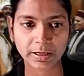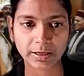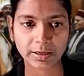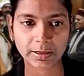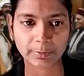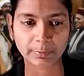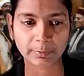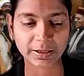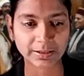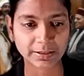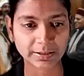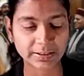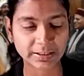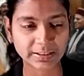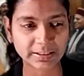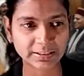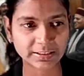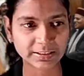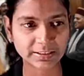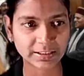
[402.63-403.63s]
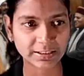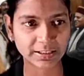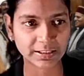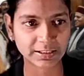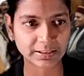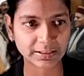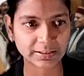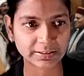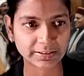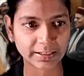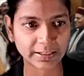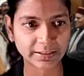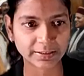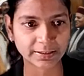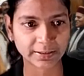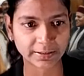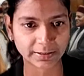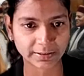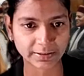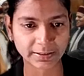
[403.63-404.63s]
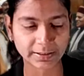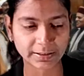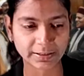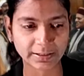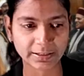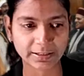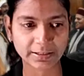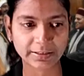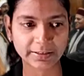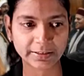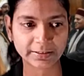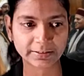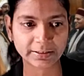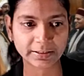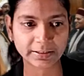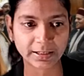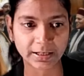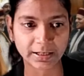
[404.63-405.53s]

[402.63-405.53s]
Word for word: Uh, but here it is clearly that here clearly that